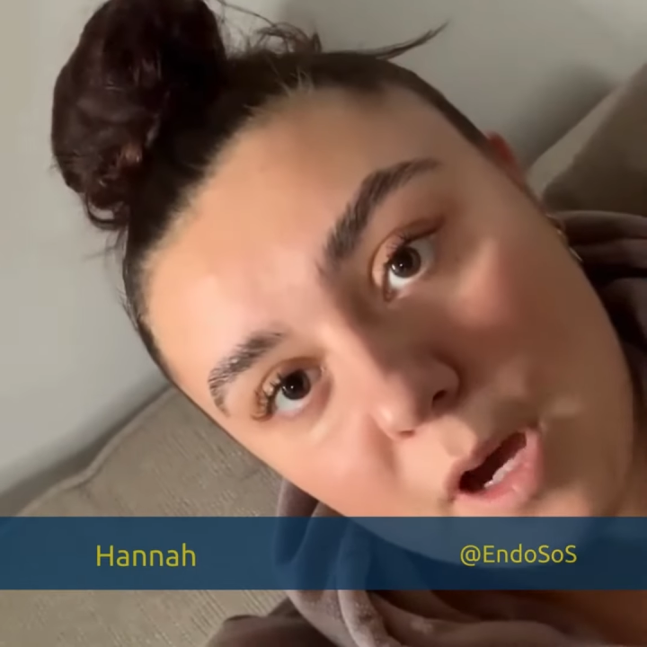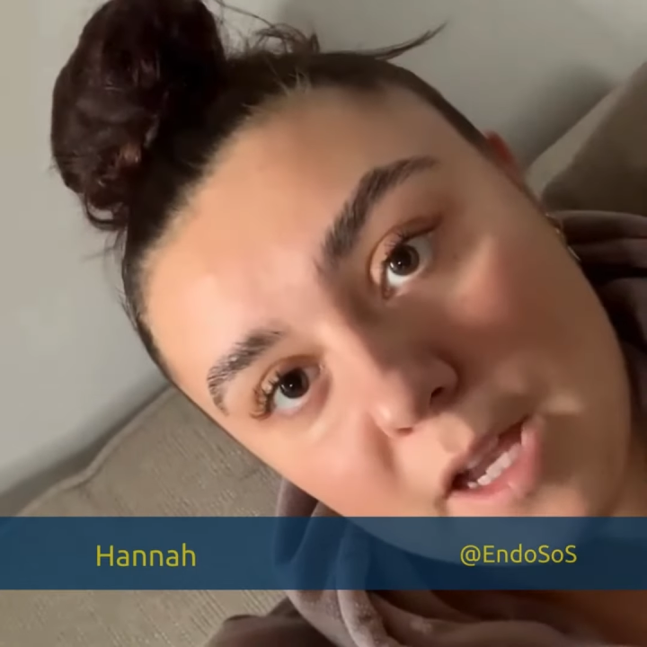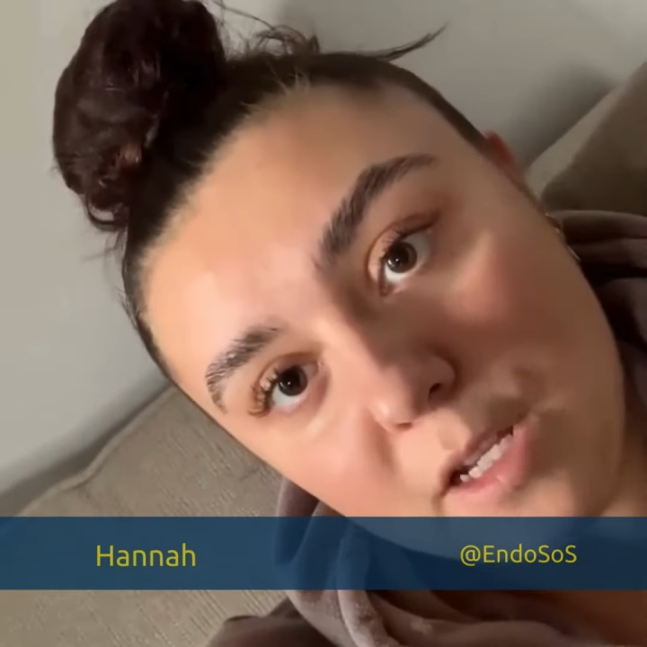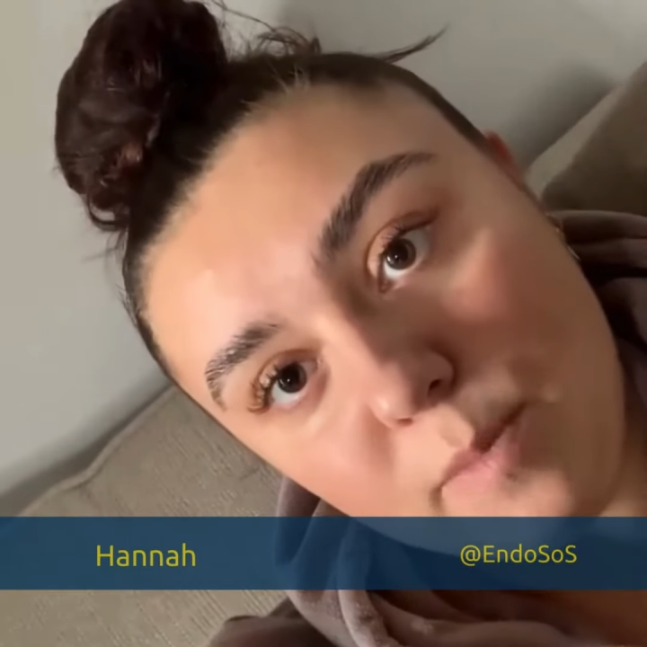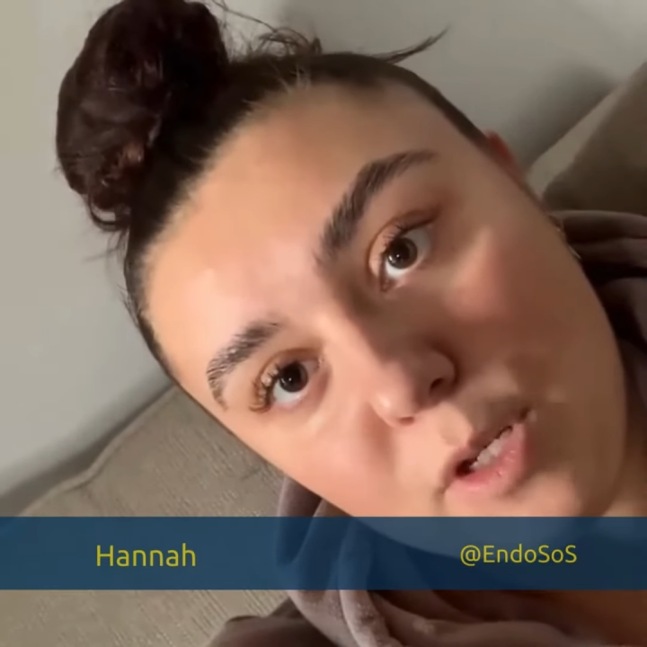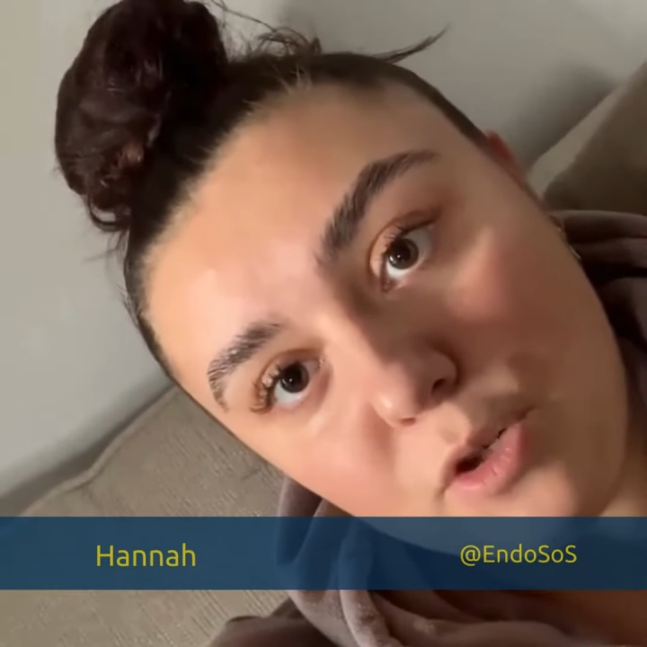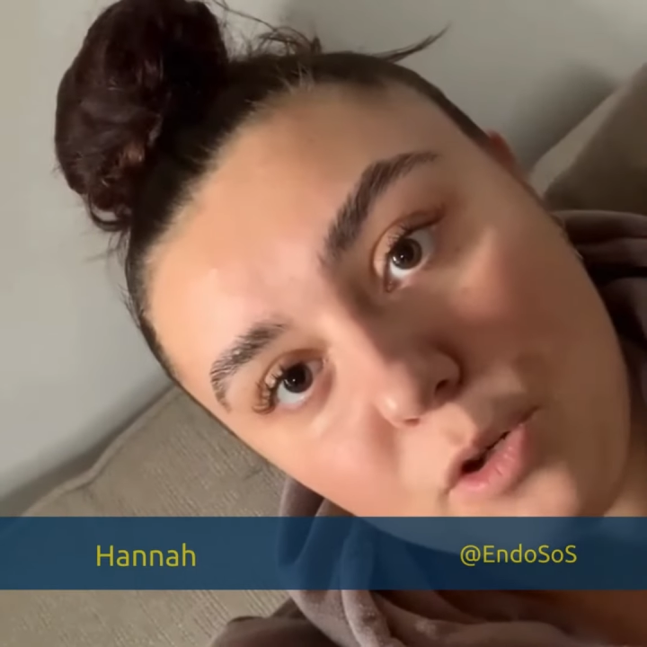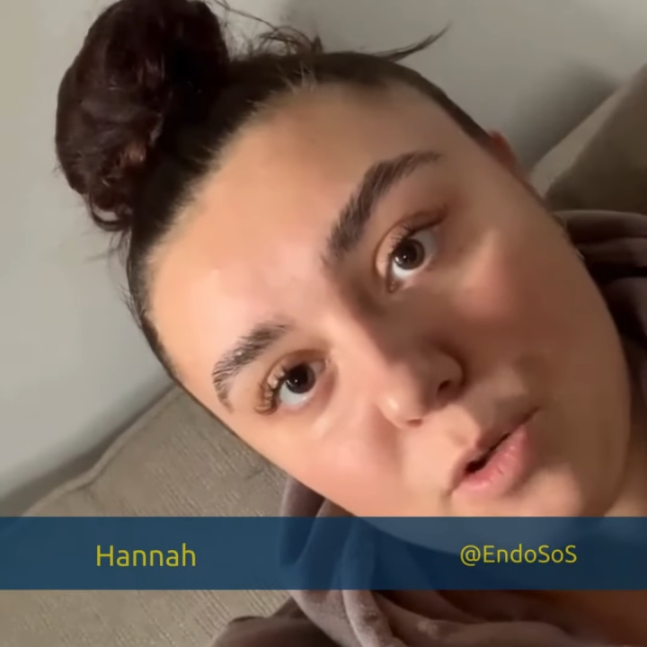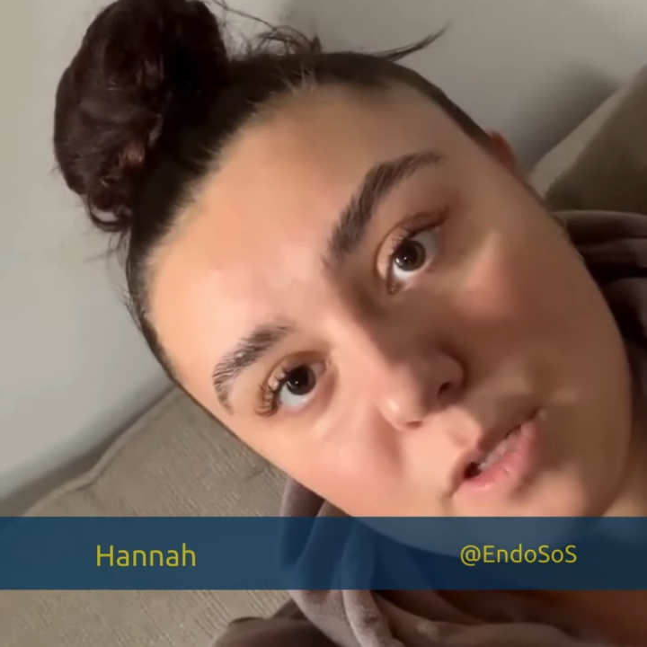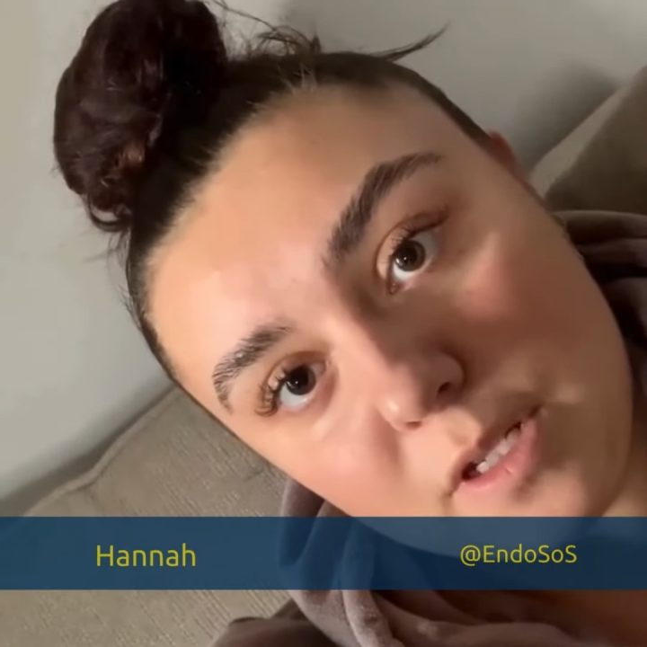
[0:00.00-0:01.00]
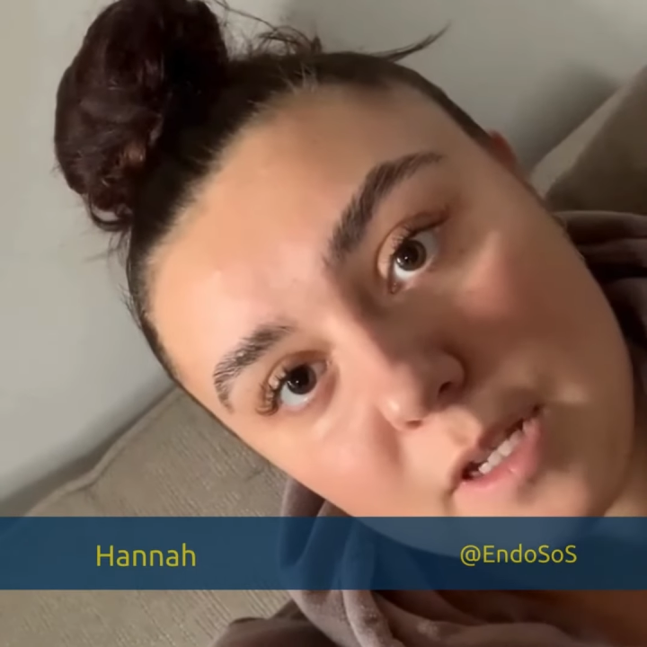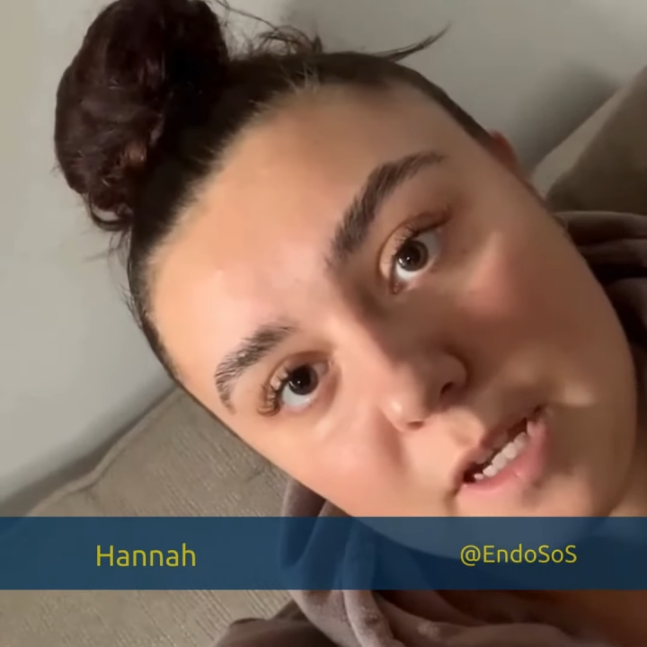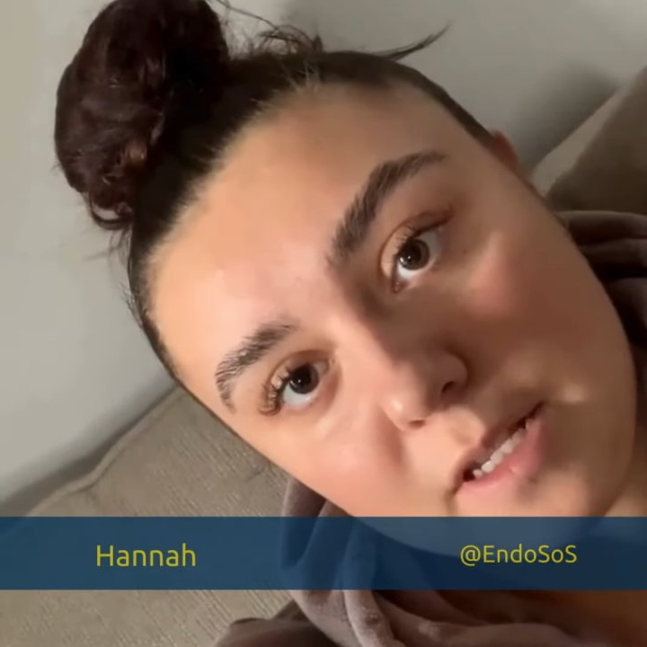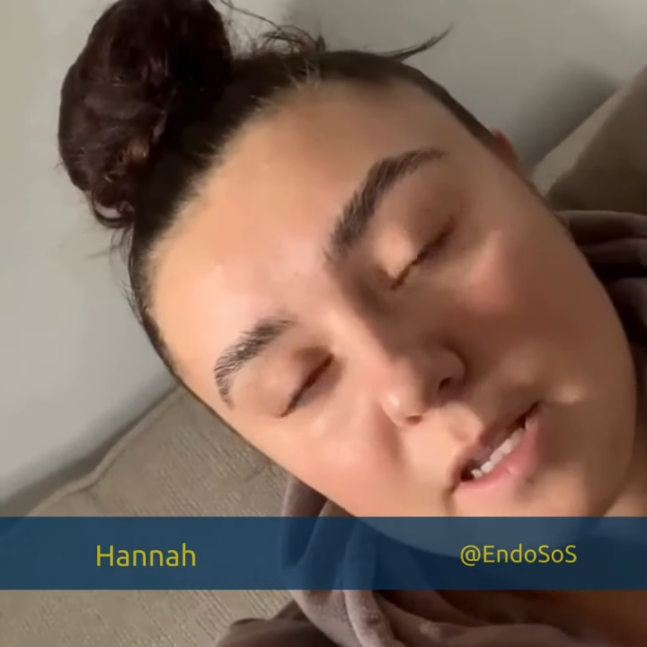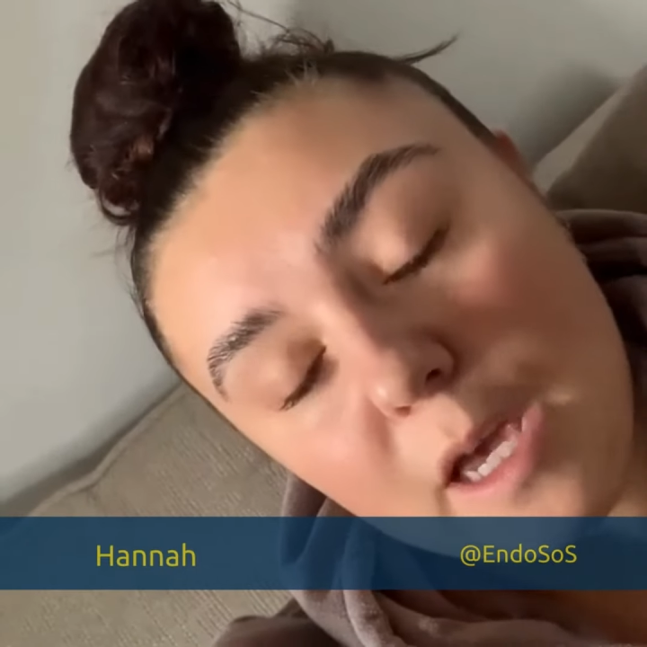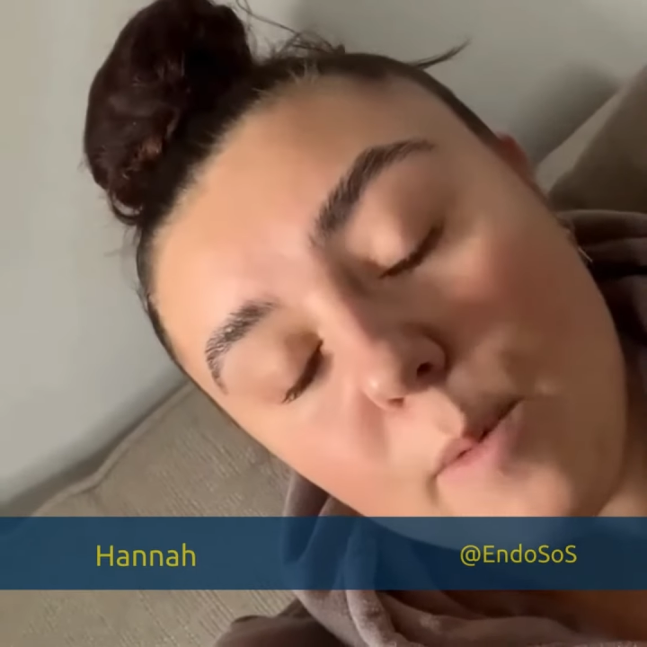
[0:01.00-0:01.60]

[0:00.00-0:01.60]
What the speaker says: endometriosis is,